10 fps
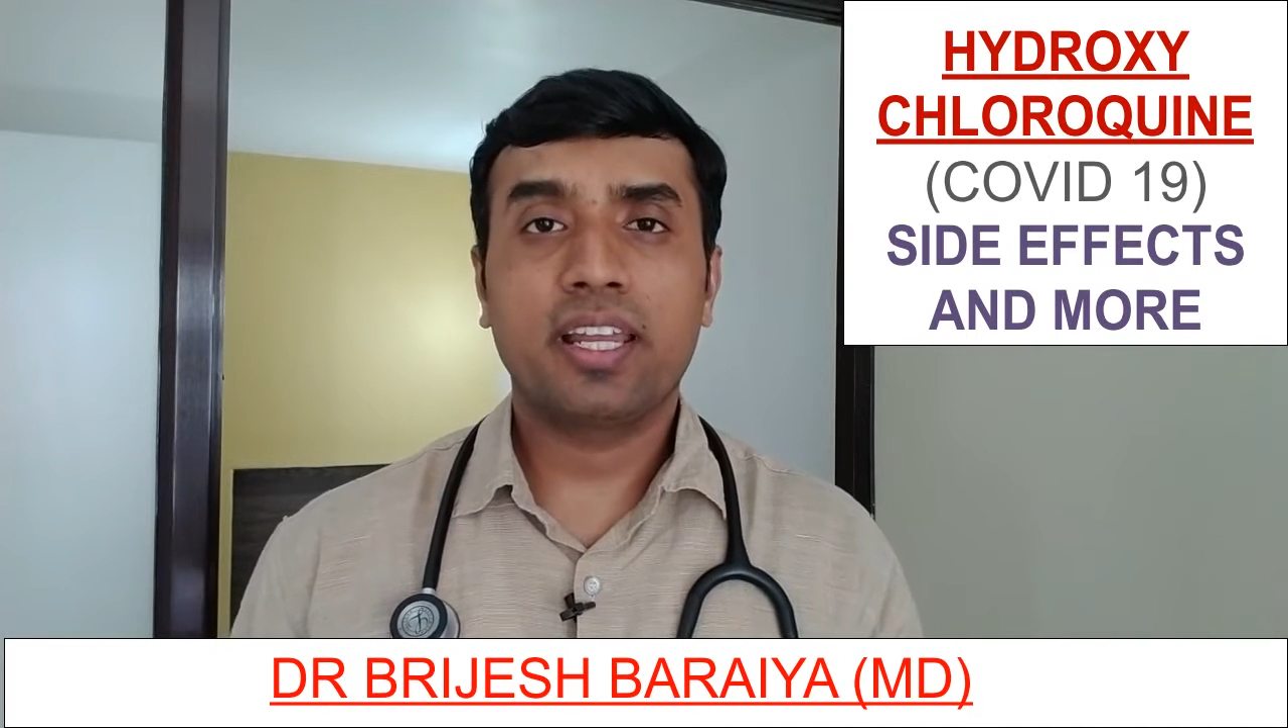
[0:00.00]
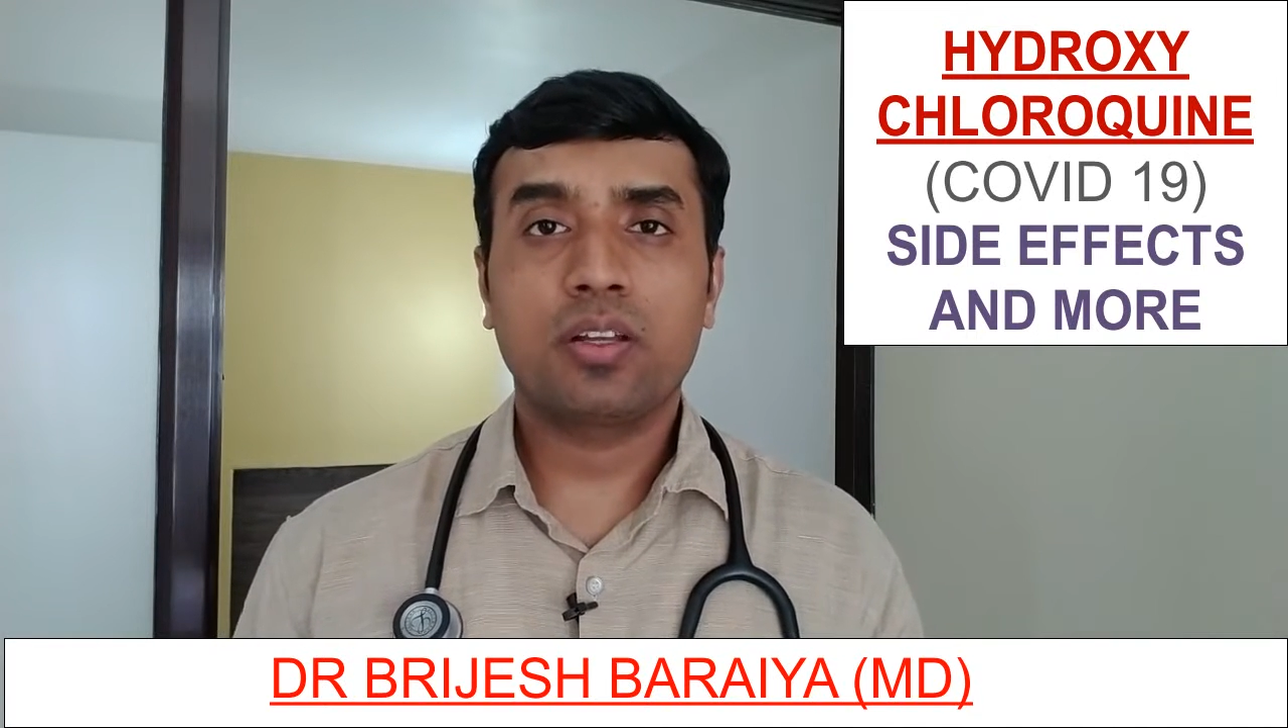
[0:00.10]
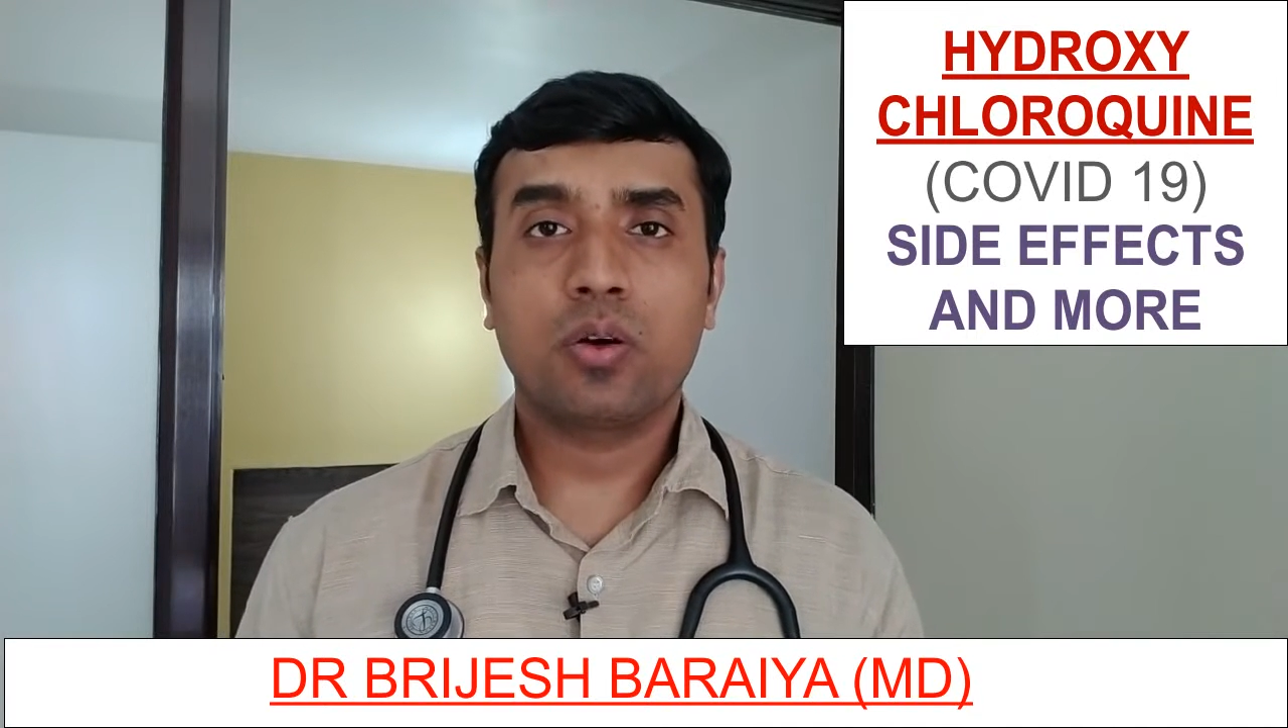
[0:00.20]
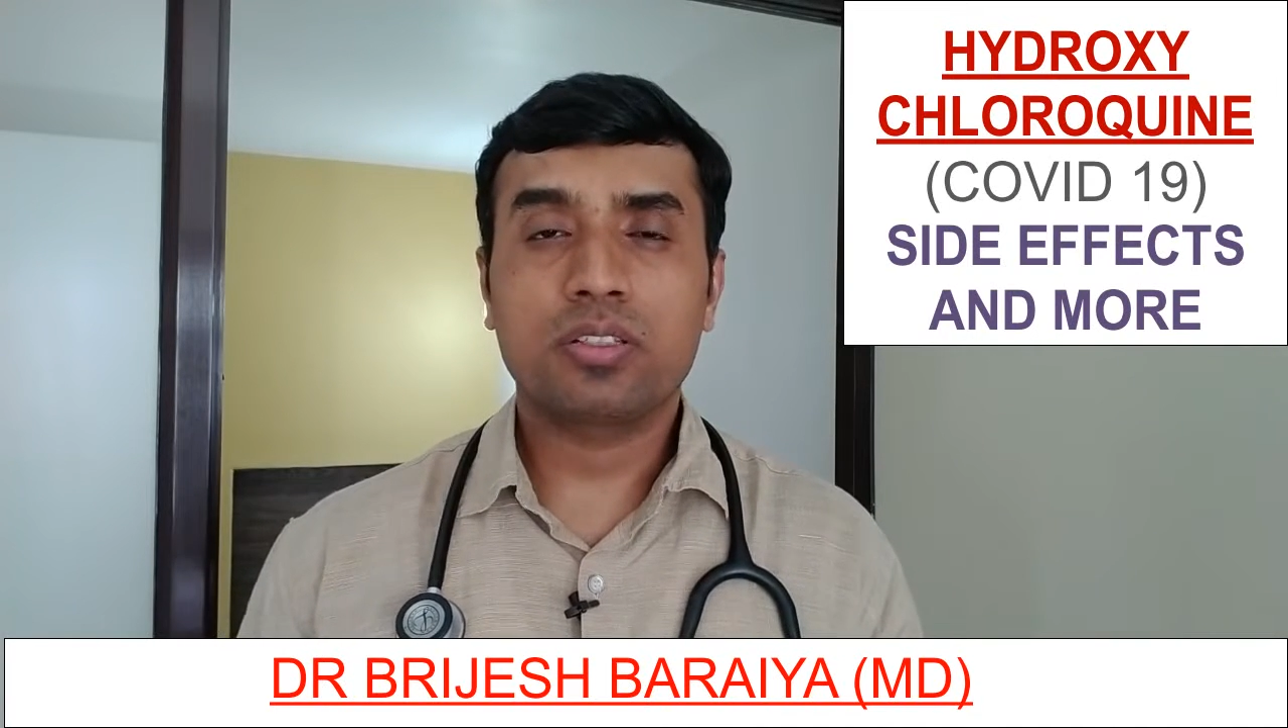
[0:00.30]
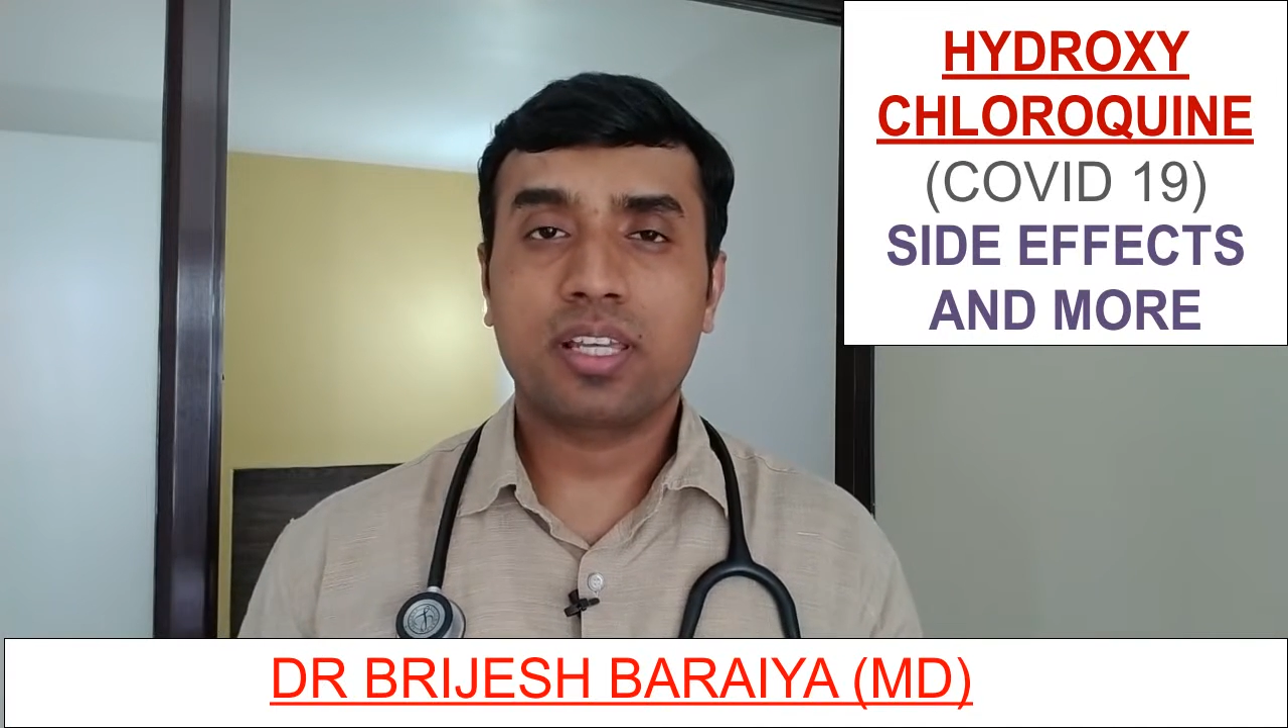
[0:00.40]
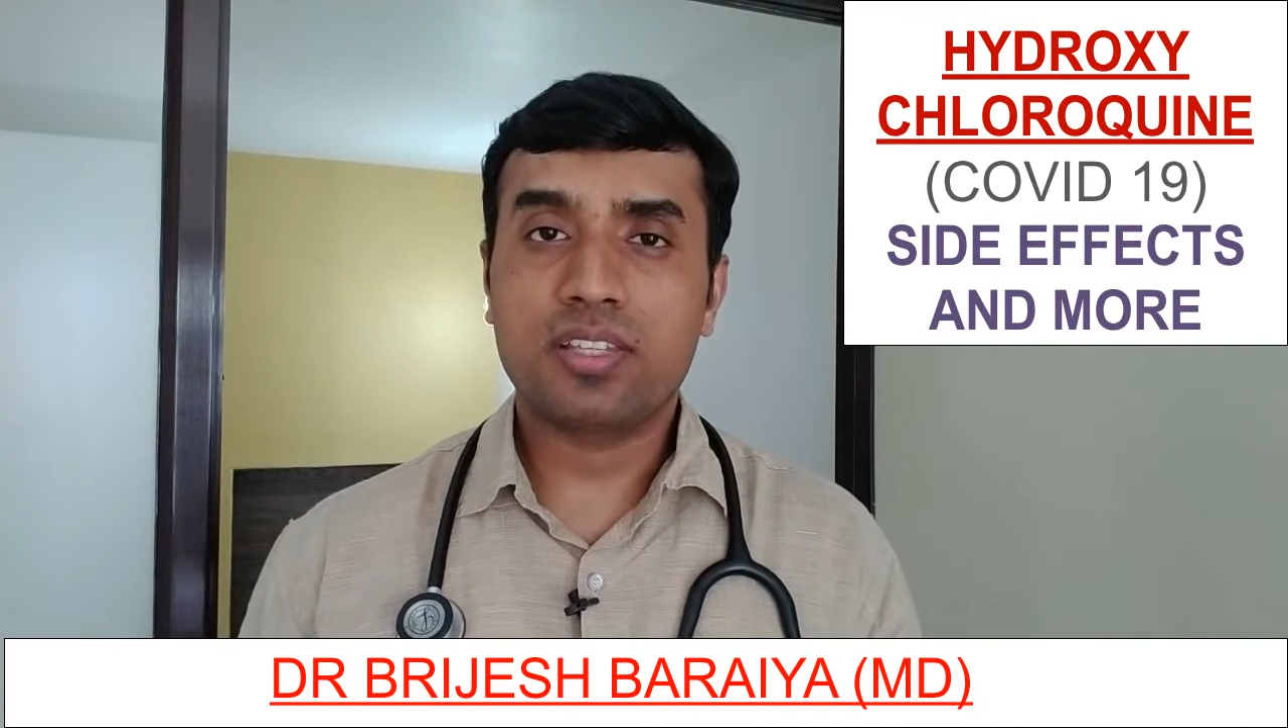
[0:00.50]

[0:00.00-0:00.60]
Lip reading: can cause a